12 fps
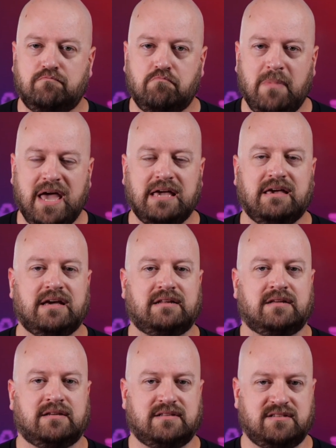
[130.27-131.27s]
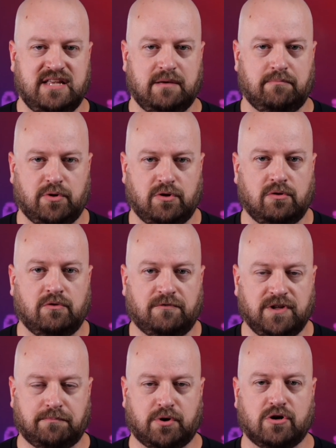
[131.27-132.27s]
Make it simple
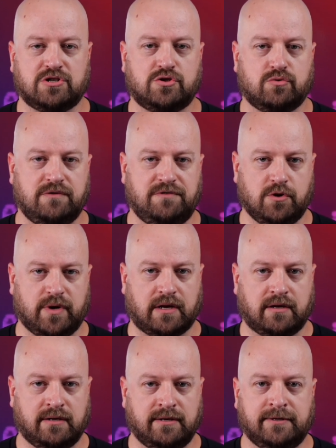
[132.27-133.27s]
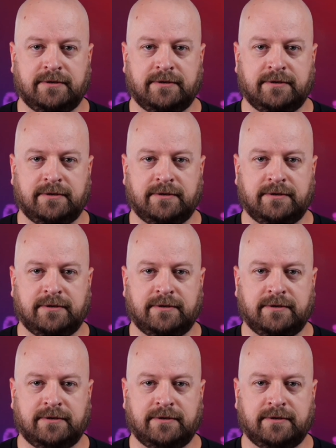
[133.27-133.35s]
for the person reviewing.